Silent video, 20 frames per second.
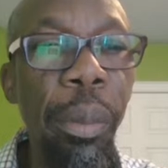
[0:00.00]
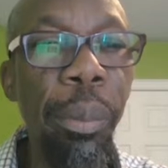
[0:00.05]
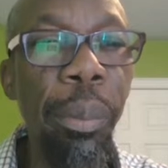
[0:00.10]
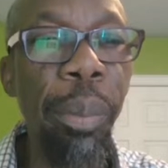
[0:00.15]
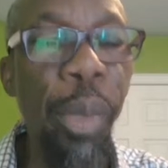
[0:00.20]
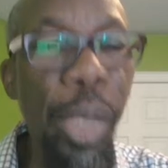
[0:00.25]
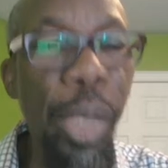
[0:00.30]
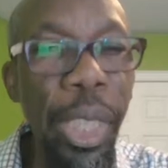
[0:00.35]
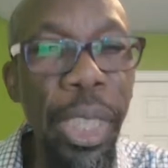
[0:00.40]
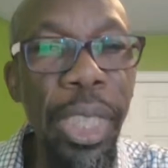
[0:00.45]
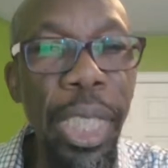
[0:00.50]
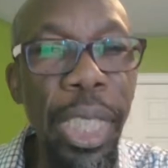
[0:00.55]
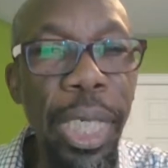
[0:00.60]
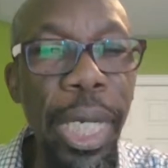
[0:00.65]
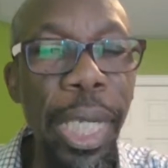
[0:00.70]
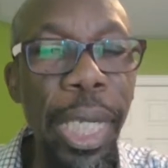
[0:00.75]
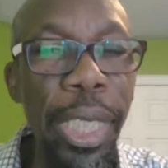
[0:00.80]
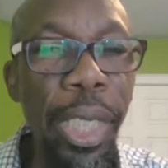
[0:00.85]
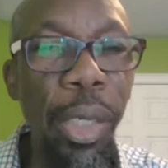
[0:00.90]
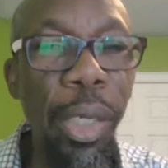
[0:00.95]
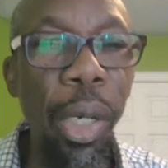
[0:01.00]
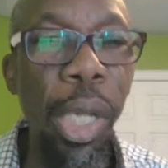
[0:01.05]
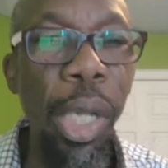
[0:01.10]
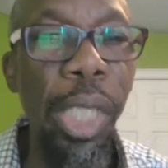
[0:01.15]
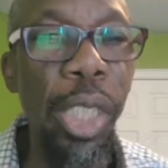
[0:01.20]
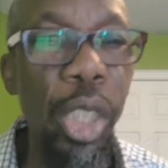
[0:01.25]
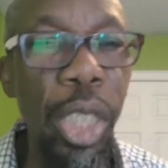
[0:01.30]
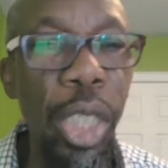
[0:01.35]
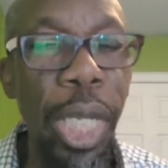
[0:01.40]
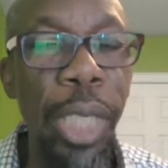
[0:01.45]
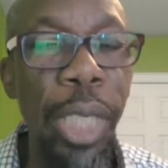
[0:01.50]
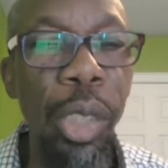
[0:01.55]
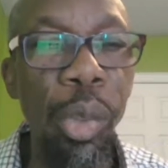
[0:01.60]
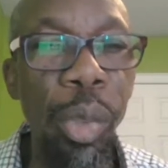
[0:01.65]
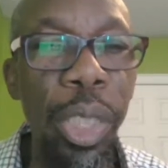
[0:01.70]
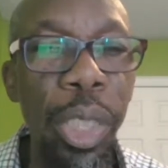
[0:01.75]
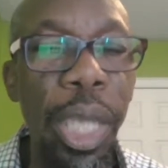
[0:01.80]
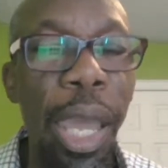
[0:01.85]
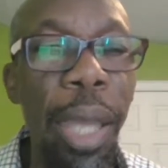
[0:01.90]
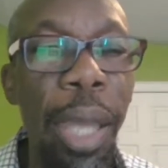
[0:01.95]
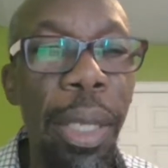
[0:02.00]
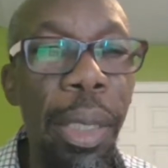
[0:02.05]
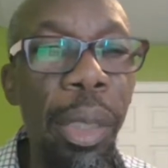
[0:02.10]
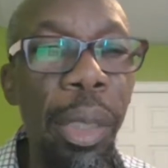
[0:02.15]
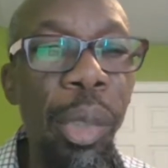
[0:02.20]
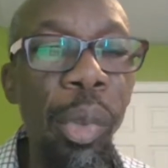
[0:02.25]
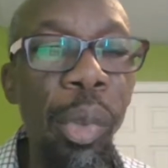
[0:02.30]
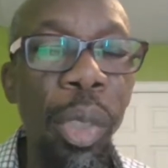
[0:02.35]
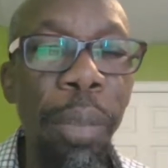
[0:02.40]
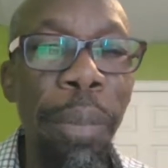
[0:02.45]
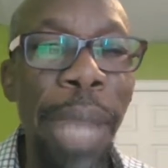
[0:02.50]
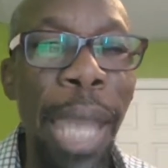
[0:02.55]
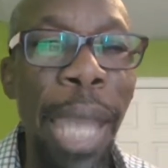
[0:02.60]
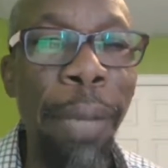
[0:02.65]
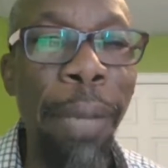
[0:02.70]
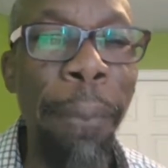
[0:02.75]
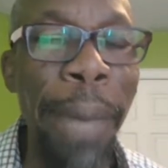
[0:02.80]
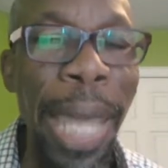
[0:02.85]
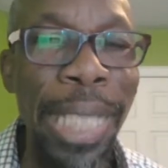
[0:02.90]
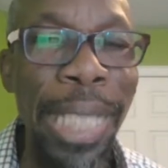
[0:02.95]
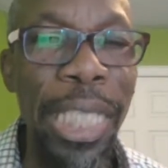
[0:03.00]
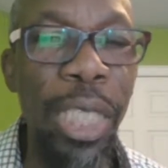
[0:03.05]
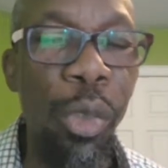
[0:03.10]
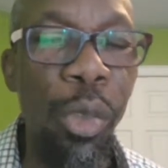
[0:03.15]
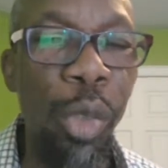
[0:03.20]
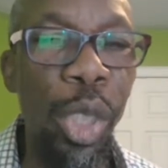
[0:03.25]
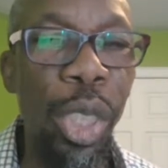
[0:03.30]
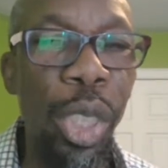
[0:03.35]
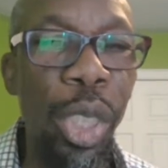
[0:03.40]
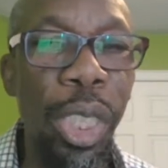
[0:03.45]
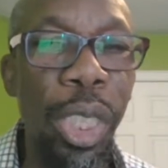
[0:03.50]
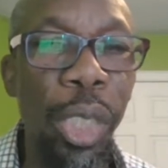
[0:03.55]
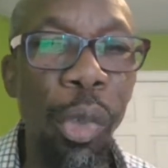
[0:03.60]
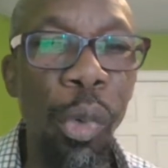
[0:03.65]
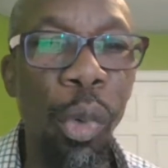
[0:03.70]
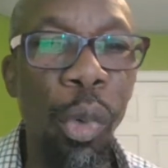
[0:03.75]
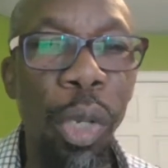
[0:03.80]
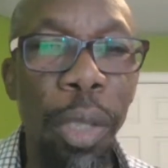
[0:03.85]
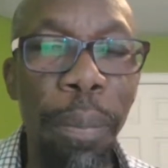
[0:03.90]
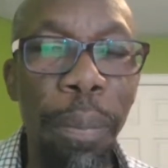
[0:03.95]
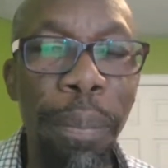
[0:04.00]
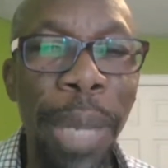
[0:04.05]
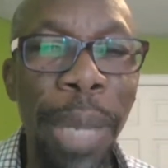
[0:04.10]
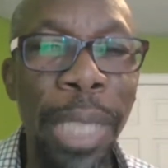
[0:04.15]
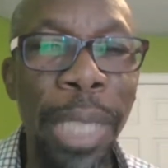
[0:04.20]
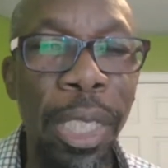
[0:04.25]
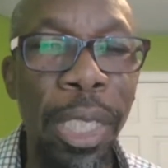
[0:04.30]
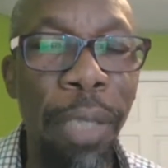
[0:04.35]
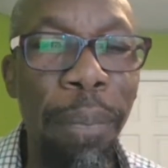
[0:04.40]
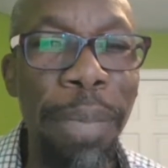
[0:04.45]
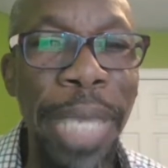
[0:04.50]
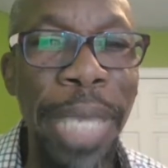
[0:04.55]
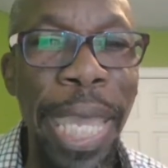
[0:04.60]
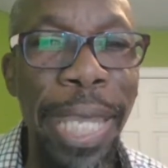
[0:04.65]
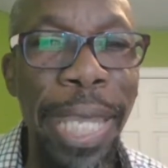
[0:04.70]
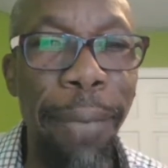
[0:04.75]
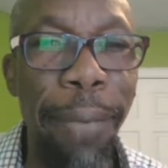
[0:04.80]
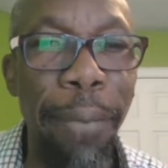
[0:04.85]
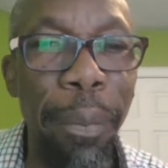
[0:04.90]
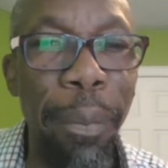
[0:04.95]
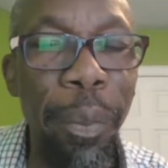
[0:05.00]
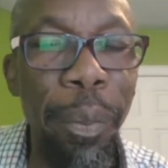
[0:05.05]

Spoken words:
politically cultured to the Black Party, which is the ruling party, the PNM.